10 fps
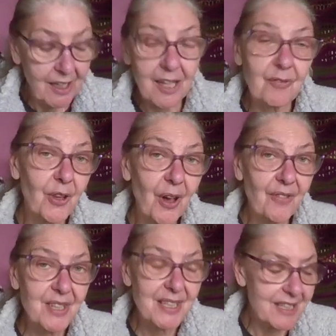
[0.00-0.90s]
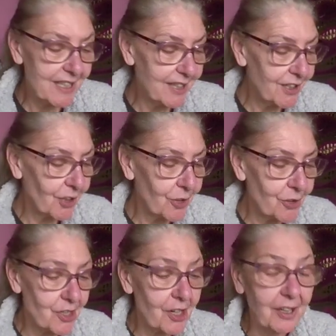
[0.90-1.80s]
If you haven't seen it, go
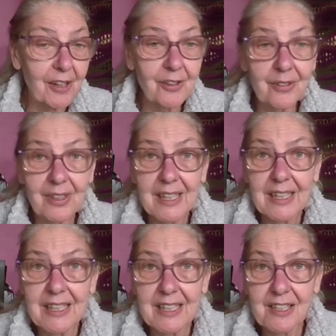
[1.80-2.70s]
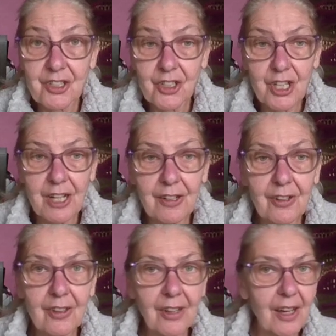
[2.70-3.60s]
check out his channel.